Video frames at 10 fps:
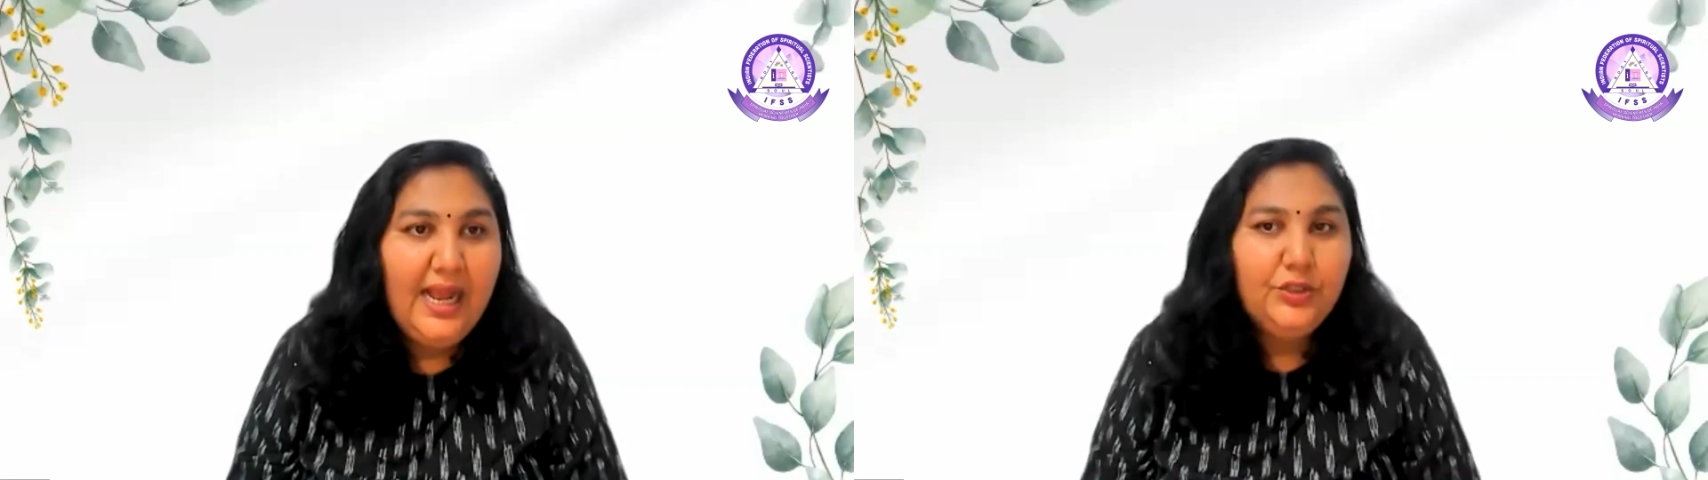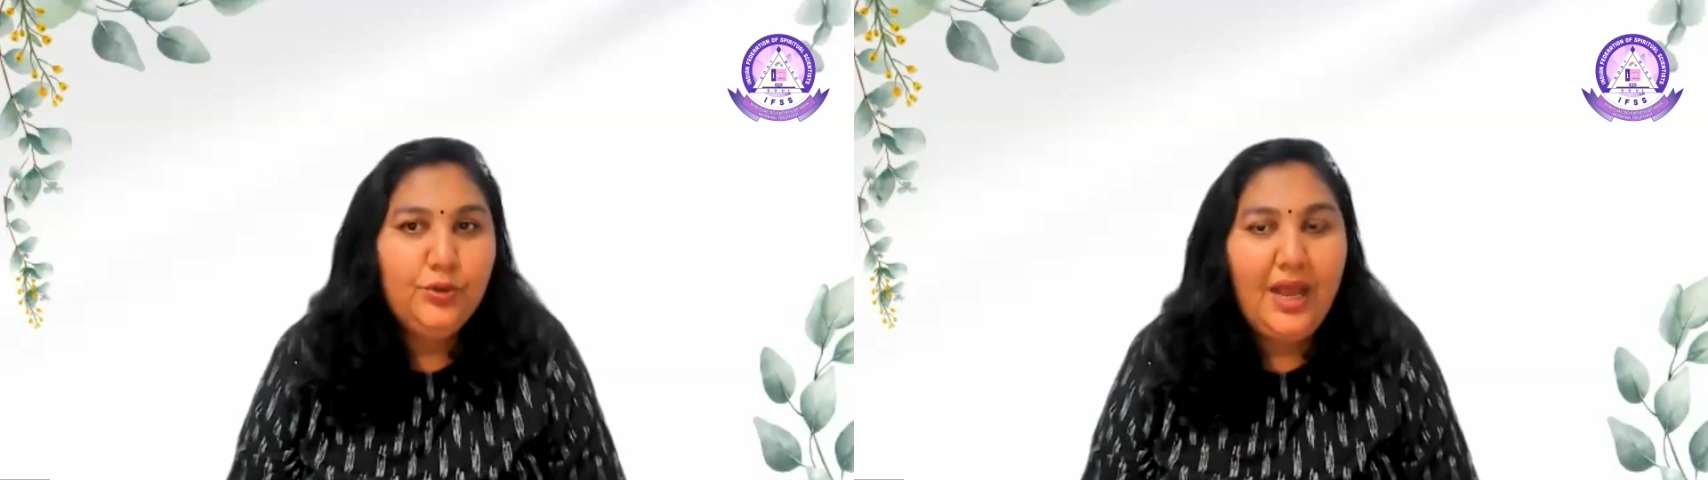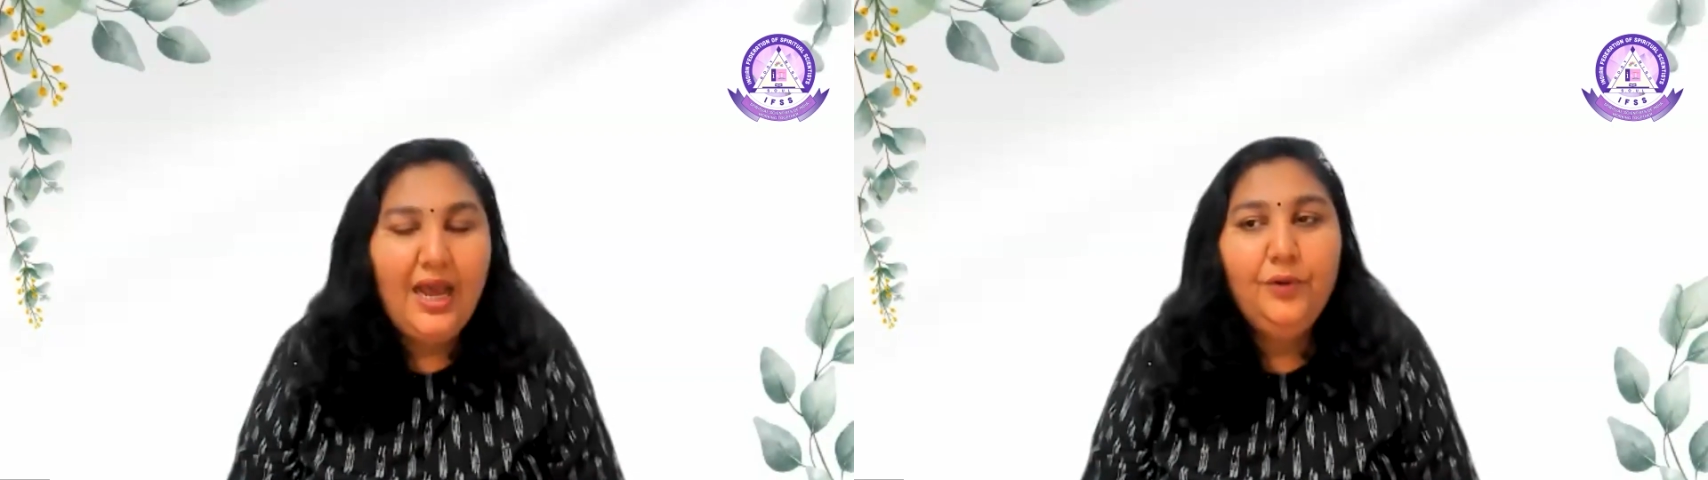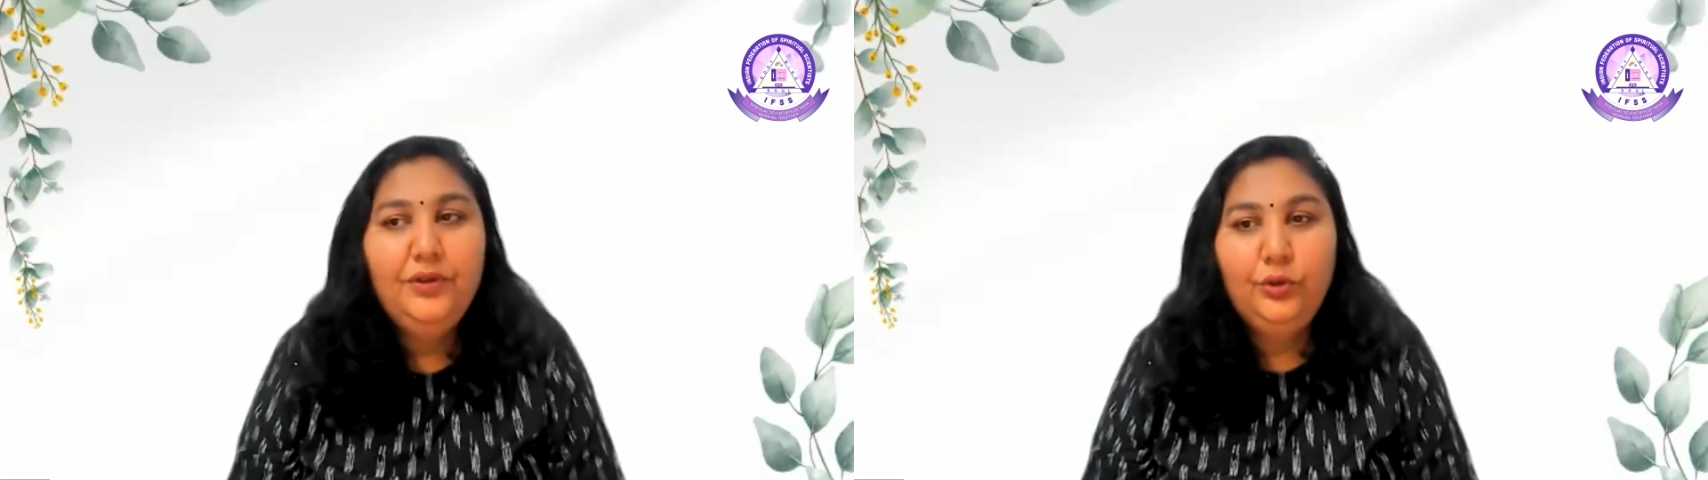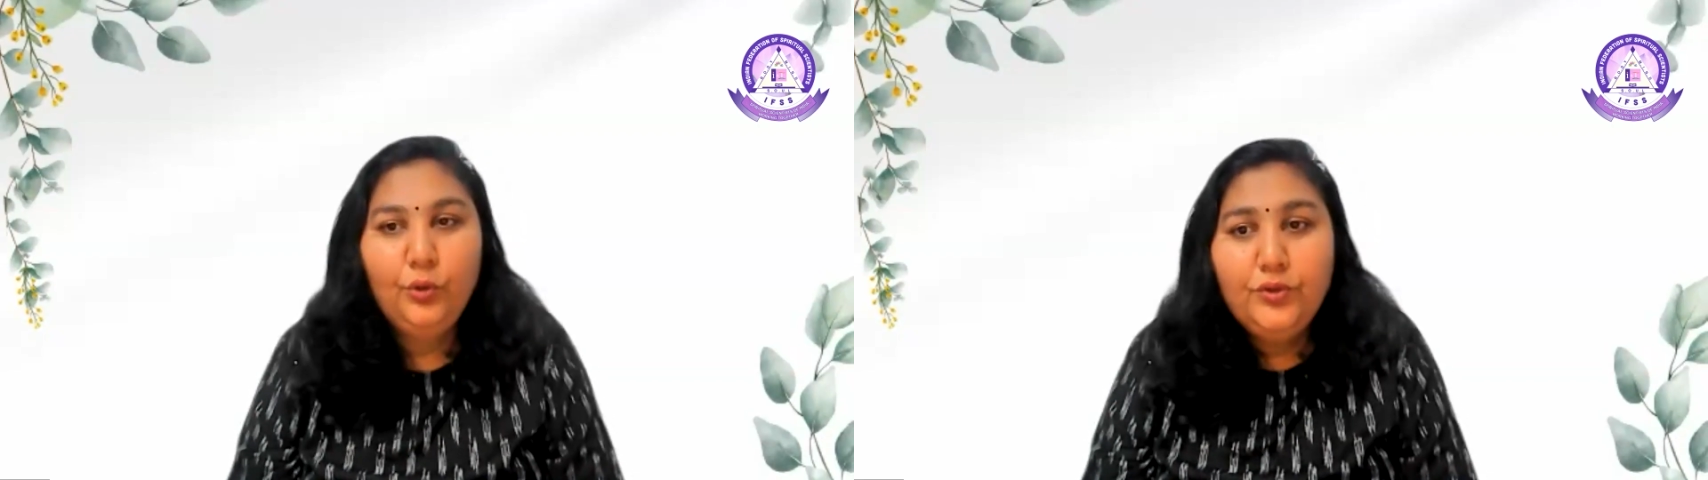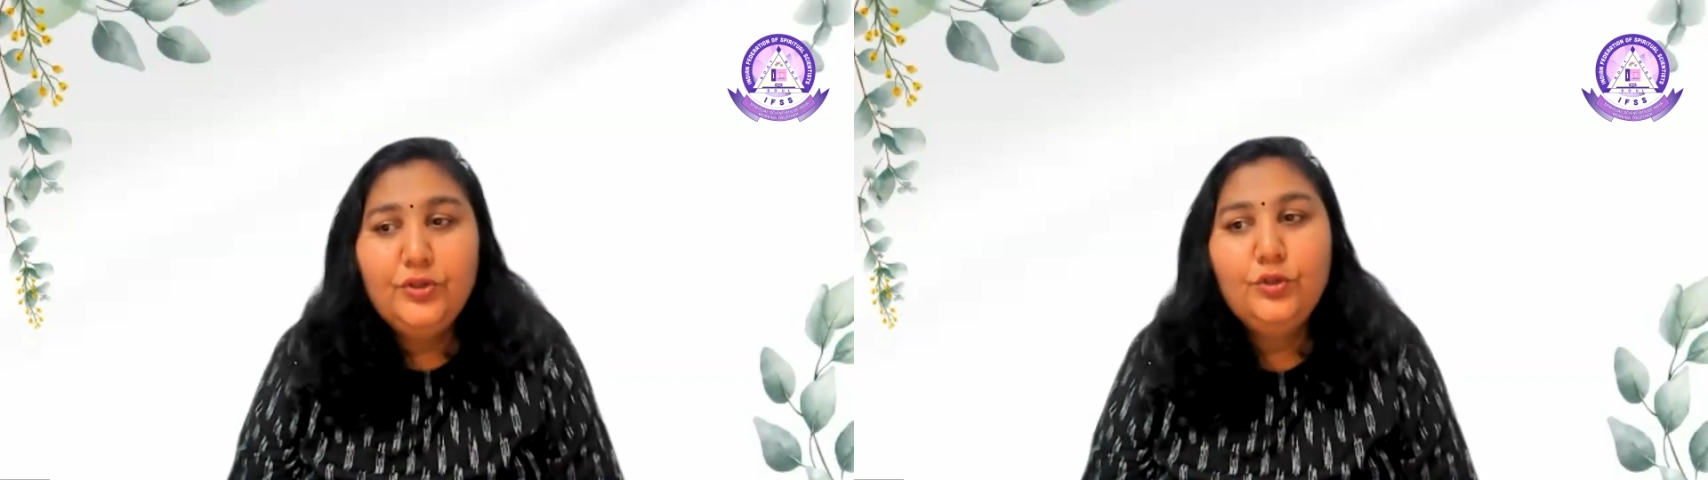as to how those